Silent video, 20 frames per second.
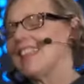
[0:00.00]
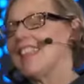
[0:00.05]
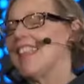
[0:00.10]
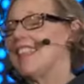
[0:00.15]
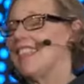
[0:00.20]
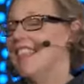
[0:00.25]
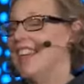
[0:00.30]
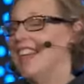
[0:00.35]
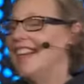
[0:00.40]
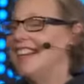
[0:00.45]

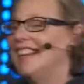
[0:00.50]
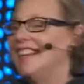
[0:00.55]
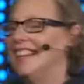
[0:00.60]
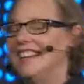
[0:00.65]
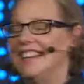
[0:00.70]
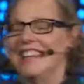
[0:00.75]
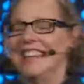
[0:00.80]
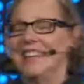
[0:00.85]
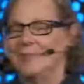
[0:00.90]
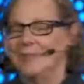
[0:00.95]
Then
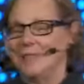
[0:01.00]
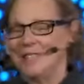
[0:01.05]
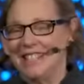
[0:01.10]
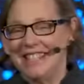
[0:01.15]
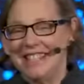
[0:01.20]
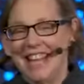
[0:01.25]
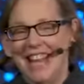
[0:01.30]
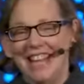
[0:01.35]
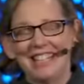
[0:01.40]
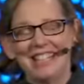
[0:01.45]
it was
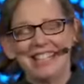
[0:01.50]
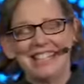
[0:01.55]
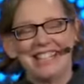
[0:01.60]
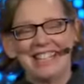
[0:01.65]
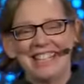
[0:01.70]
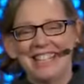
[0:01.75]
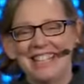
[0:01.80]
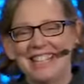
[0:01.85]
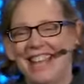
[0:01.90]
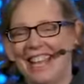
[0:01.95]

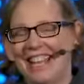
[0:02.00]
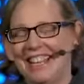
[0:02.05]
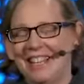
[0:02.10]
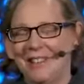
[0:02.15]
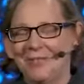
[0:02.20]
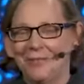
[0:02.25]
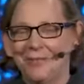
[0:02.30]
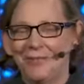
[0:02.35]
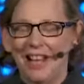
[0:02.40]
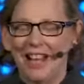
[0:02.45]

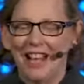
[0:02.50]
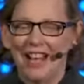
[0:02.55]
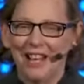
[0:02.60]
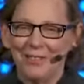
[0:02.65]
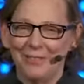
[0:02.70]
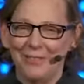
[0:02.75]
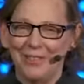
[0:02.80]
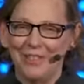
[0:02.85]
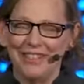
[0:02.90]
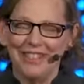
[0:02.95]

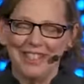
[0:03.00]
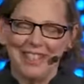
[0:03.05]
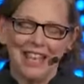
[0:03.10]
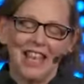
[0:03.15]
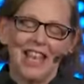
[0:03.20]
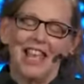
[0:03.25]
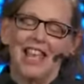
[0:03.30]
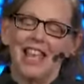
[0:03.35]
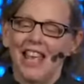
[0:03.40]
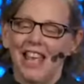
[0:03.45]
1995,
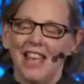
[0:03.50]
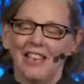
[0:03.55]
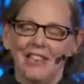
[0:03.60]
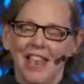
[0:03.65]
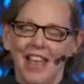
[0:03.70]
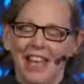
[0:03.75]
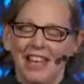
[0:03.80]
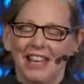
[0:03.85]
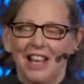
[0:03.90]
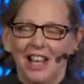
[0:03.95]
and
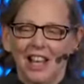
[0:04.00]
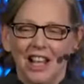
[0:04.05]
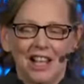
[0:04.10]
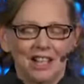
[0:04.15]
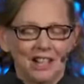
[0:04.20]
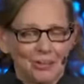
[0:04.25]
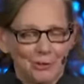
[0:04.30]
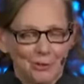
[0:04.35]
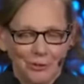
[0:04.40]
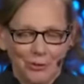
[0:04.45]
that
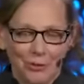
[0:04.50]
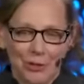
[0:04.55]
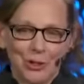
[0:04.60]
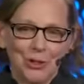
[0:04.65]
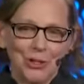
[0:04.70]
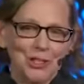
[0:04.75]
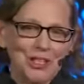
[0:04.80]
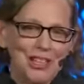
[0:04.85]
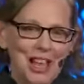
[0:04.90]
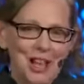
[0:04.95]

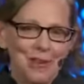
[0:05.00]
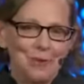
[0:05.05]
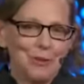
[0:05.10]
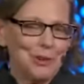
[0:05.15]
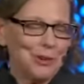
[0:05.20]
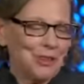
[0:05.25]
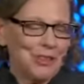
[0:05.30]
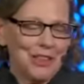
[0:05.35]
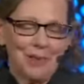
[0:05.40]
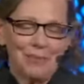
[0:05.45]
first
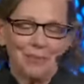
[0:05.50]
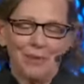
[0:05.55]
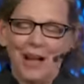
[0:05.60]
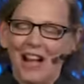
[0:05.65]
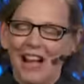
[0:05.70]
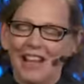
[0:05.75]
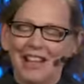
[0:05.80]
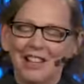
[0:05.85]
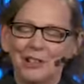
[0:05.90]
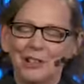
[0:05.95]
network, that
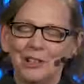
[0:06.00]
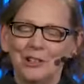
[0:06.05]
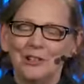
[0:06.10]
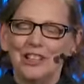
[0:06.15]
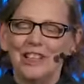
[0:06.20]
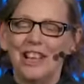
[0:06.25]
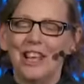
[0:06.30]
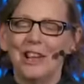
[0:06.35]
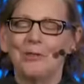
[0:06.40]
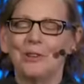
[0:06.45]

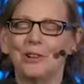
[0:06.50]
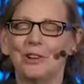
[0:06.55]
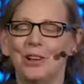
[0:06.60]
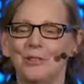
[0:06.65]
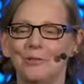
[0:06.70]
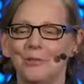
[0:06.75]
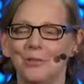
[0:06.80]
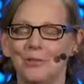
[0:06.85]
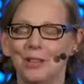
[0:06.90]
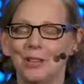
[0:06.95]
pioneering network
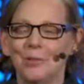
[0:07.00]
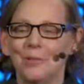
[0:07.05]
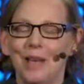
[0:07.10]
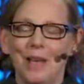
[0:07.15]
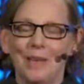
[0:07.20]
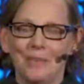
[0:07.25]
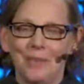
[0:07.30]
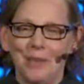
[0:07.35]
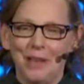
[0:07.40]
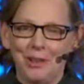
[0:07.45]
of green
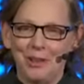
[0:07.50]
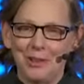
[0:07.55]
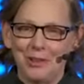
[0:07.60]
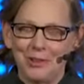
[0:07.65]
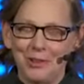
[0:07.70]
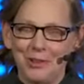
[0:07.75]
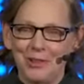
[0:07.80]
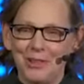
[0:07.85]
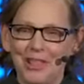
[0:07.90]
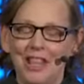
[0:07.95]
map
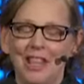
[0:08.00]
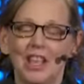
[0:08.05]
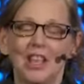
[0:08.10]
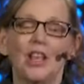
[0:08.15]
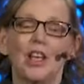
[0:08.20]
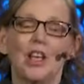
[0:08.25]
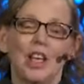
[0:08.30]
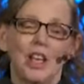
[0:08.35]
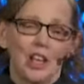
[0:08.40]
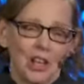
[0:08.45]
makers,
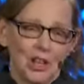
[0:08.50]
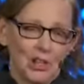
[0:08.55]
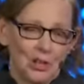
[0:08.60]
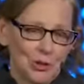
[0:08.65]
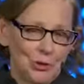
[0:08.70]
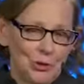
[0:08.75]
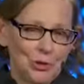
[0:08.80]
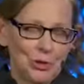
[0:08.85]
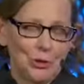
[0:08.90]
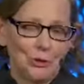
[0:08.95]

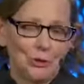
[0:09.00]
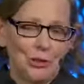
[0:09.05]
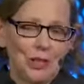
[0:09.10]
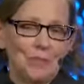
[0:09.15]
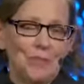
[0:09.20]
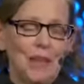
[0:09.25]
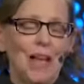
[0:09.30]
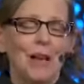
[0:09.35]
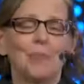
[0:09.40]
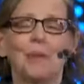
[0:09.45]
used Green
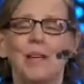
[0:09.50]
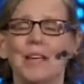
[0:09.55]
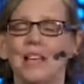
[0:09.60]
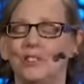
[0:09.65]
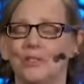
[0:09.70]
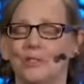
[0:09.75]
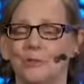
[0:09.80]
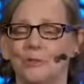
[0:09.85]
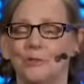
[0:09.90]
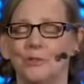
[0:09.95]
Map as
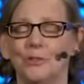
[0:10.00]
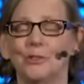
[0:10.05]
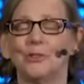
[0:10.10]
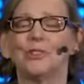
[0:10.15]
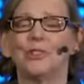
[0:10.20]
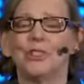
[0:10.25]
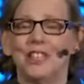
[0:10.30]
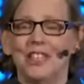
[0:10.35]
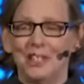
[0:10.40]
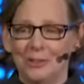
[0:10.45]
their
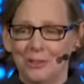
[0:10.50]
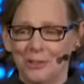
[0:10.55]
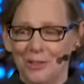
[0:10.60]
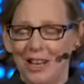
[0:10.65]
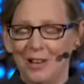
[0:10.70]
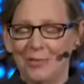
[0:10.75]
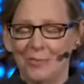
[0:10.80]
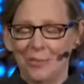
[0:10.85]
first internet